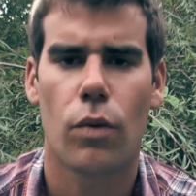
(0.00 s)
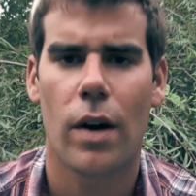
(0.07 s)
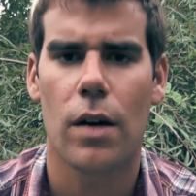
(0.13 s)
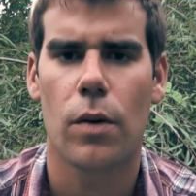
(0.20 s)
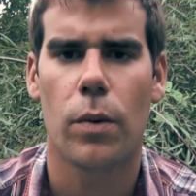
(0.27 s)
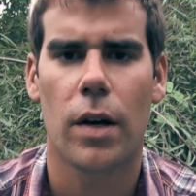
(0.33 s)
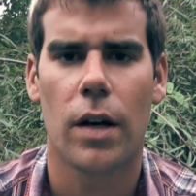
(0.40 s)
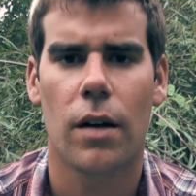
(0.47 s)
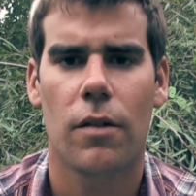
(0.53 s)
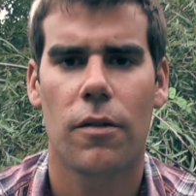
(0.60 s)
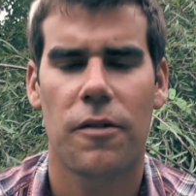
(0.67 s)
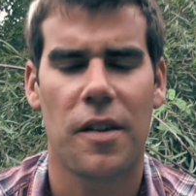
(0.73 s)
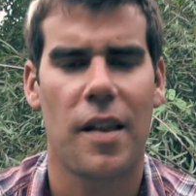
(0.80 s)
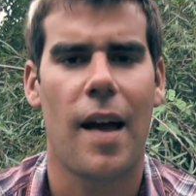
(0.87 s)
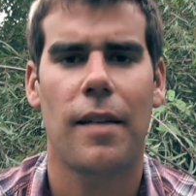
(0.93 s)
right-wing
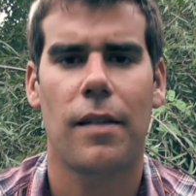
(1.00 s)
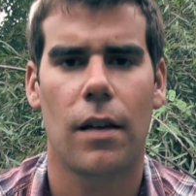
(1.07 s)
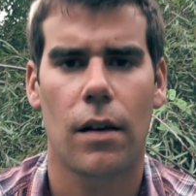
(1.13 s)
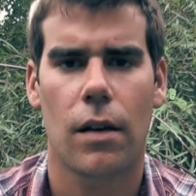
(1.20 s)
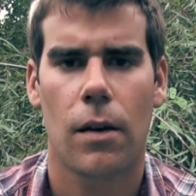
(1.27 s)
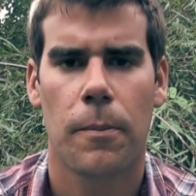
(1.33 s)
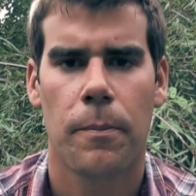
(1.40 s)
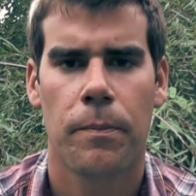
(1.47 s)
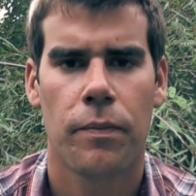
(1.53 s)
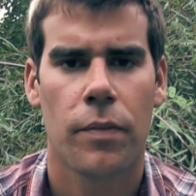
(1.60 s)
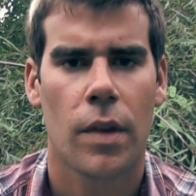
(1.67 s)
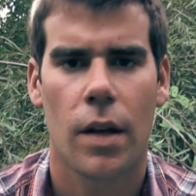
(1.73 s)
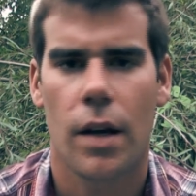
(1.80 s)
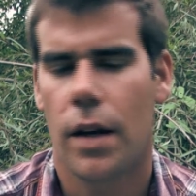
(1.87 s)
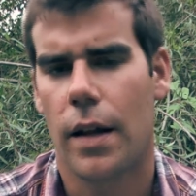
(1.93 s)
fanatic
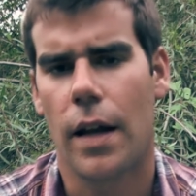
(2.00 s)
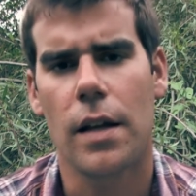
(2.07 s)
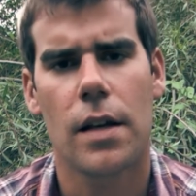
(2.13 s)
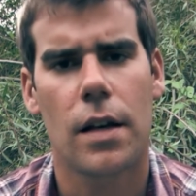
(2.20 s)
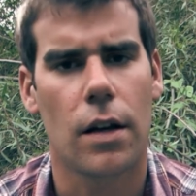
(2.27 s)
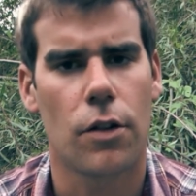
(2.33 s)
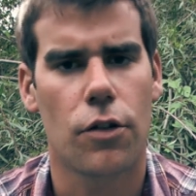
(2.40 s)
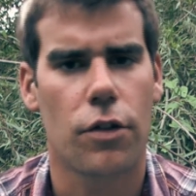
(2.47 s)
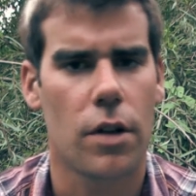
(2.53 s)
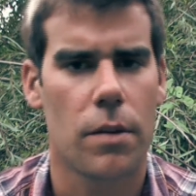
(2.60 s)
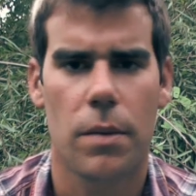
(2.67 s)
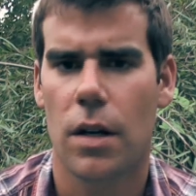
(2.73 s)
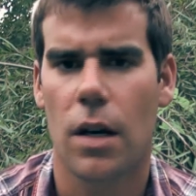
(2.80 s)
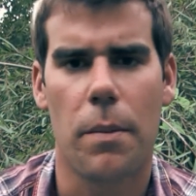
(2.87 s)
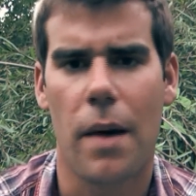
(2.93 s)
in any country,
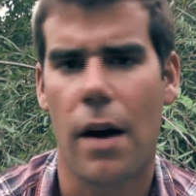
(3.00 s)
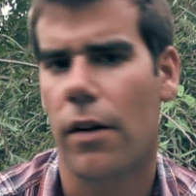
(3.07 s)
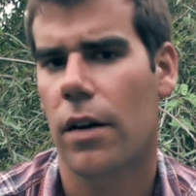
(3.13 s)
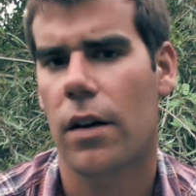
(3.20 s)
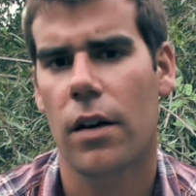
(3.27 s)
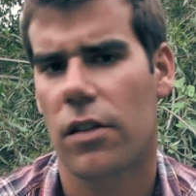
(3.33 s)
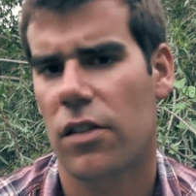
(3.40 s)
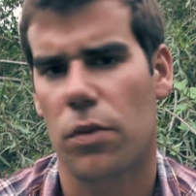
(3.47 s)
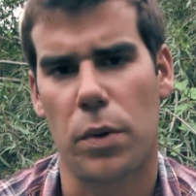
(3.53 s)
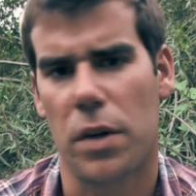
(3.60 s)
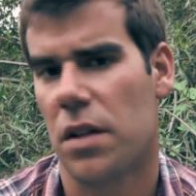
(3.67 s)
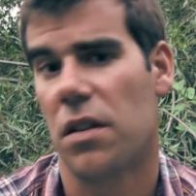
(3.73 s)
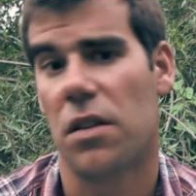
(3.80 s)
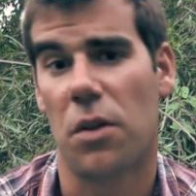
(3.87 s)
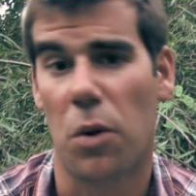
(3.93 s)
be it America,
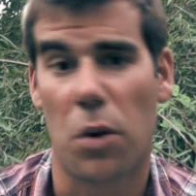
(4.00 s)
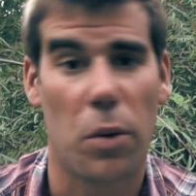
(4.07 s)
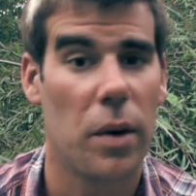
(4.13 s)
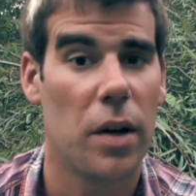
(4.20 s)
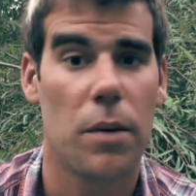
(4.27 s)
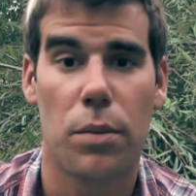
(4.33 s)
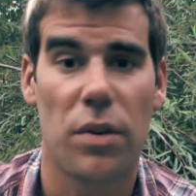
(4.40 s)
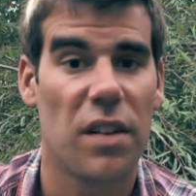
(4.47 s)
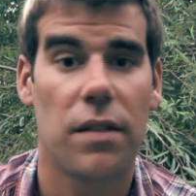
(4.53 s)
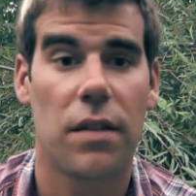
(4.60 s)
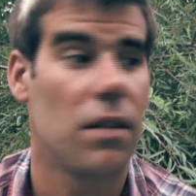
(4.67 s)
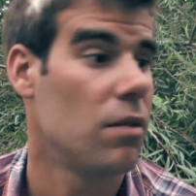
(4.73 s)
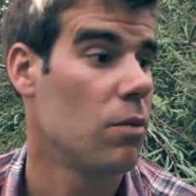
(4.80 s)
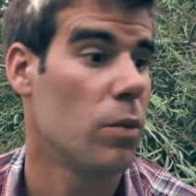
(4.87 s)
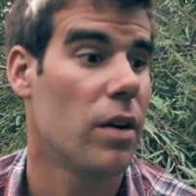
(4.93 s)
Sweden, Norway,
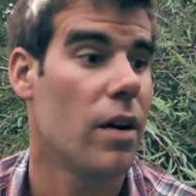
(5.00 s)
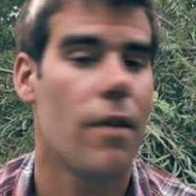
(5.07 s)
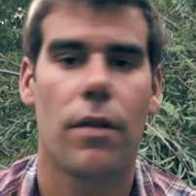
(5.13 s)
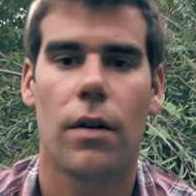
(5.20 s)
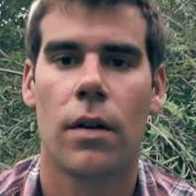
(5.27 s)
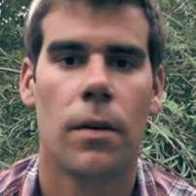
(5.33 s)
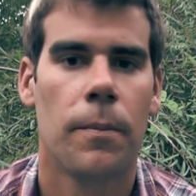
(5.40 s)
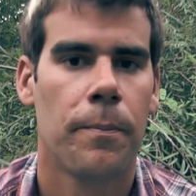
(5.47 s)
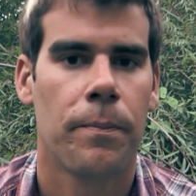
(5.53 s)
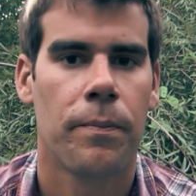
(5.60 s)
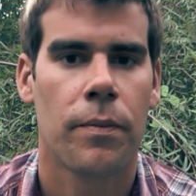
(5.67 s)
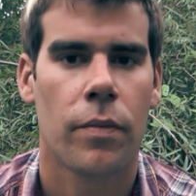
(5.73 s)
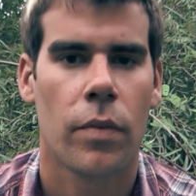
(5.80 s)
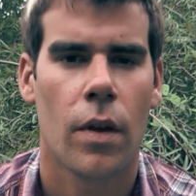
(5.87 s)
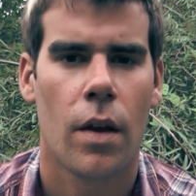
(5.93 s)
Britain, wherever,
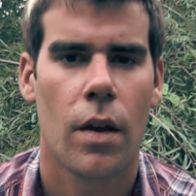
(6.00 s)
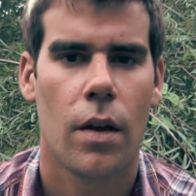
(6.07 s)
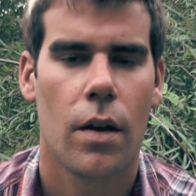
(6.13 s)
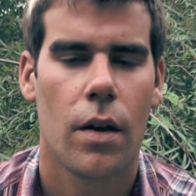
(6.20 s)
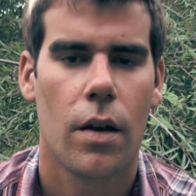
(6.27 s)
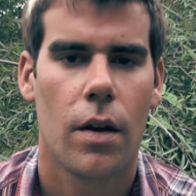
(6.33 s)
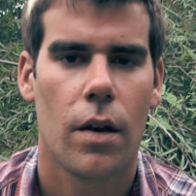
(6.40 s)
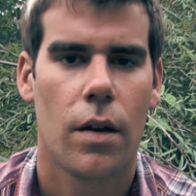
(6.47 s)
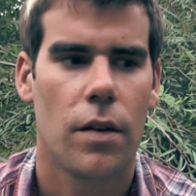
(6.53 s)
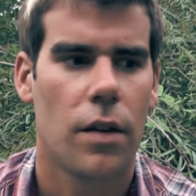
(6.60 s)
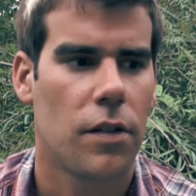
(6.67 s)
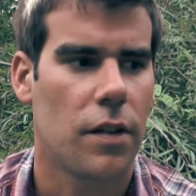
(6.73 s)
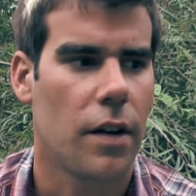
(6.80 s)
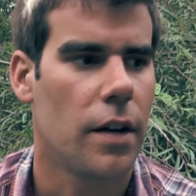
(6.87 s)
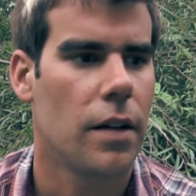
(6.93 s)

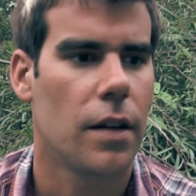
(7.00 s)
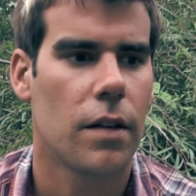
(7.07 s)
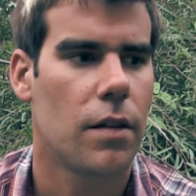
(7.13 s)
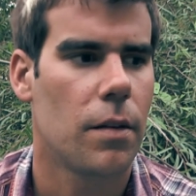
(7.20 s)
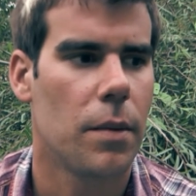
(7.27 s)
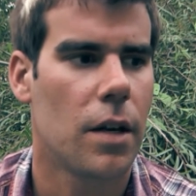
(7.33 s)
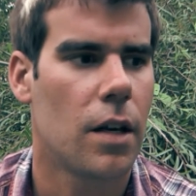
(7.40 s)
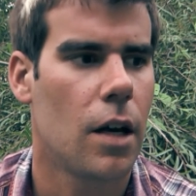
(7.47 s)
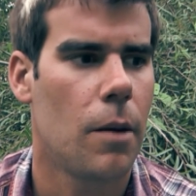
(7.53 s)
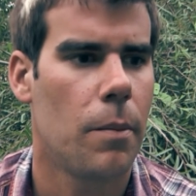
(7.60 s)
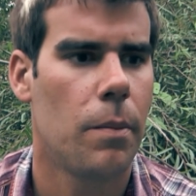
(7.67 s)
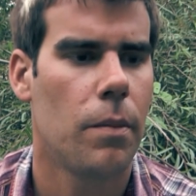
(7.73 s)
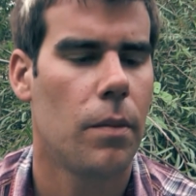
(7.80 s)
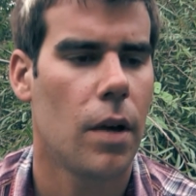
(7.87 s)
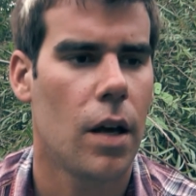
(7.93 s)
deciding to
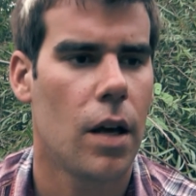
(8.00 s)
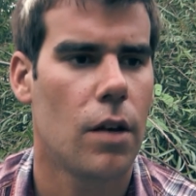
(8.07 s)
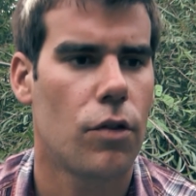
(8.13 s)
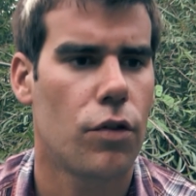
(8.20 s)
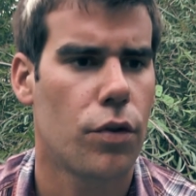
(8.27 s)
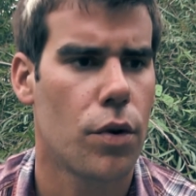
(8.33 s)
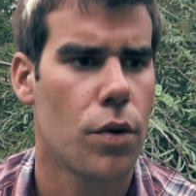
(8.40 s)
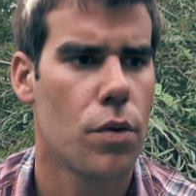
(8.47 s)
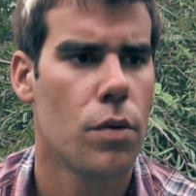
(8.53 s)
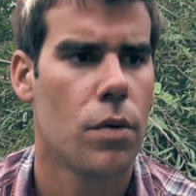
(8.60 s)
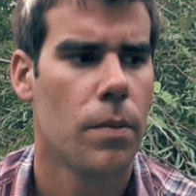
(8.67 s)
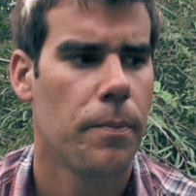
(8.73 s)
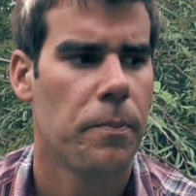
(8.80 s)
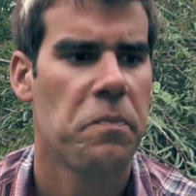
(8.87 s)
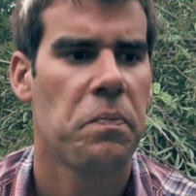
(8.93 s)
become a true
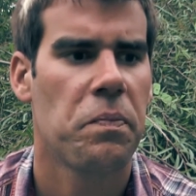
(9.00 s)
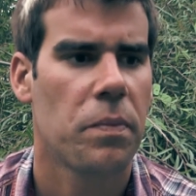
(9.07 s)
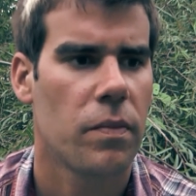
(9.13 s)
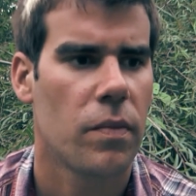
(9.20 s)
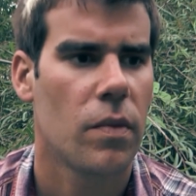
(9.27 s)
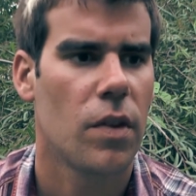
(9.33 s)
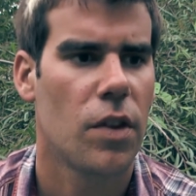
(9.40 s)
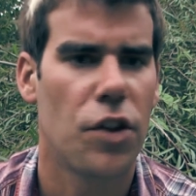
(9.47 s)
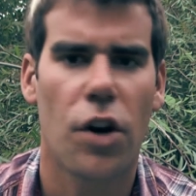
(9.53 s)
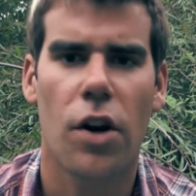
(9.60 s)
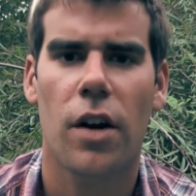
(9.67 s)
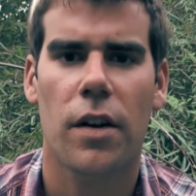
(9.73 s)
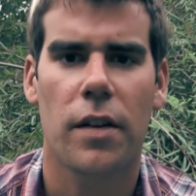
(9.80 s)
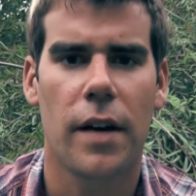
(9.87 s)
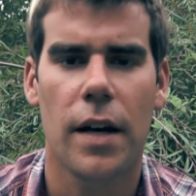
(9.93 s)

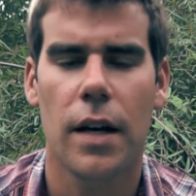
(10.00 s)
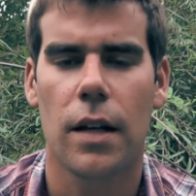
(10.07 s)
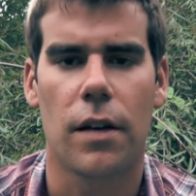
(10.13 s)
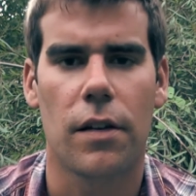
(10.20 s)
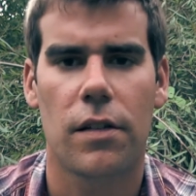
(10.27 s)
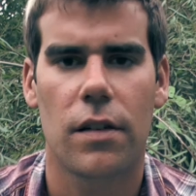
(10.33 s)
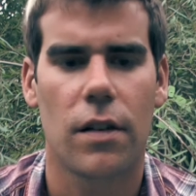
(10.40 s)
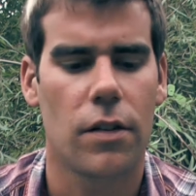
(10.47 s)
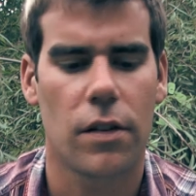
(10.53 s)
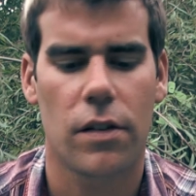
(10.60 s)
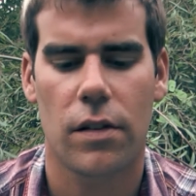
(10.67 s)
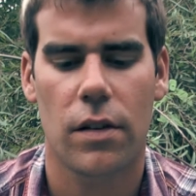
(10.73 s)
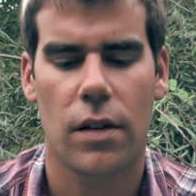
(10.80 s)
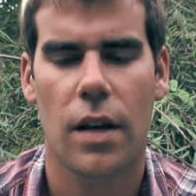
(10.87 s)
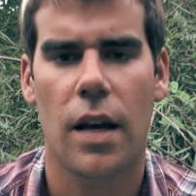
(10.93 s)
dark nihilist and
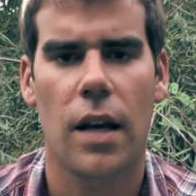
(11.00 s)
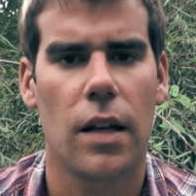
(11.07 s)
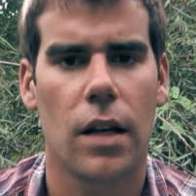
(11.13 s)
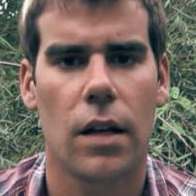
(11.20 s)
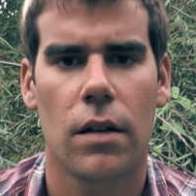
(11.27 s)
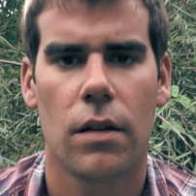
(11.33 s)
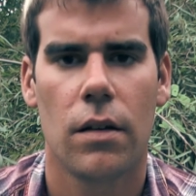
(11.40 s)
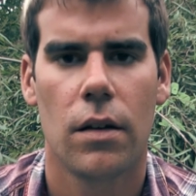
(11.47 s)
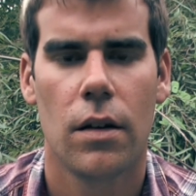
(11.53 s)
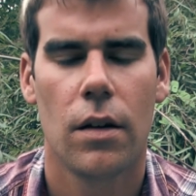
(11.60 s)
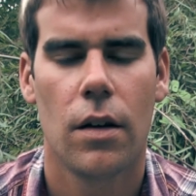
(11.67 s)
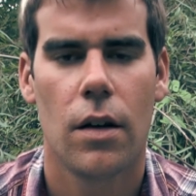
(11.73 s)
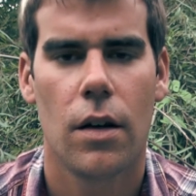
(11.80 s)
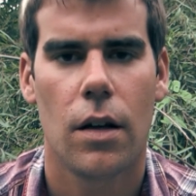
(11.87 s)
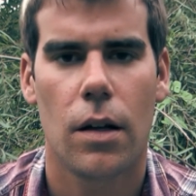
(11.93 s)
just killing
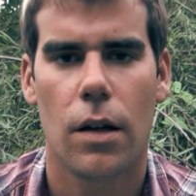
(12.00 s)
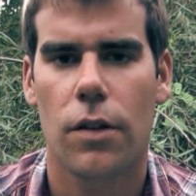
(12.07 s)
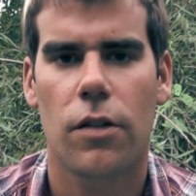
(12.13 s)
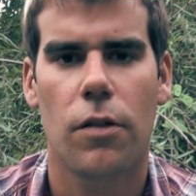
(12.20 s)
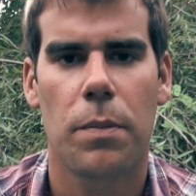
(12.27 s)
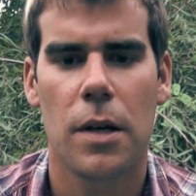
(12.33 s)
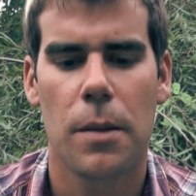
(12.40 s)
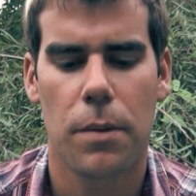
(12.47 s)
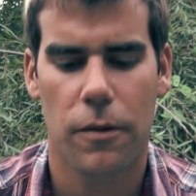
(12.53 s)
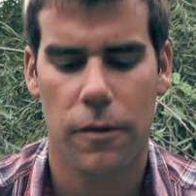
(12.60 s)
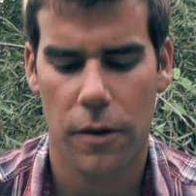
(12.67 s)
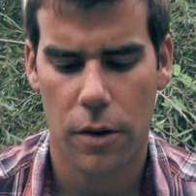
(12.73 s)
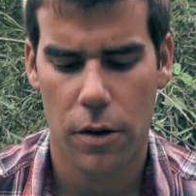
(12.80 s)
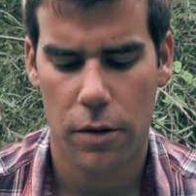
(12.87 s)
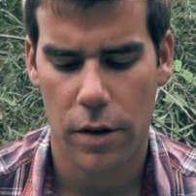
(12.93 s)
lots of people
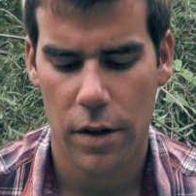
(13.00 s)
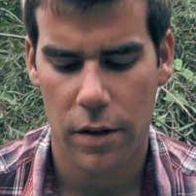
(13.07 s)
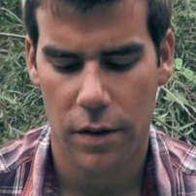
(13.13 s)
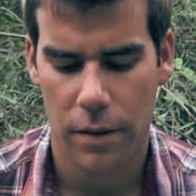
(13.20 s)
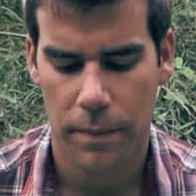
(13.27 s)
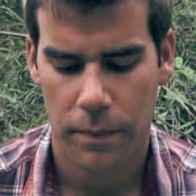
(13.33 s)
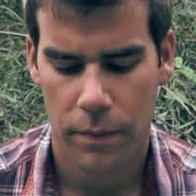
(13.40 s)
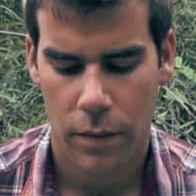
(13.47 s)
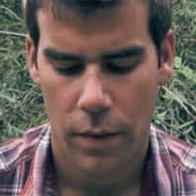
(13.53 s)
for no reason.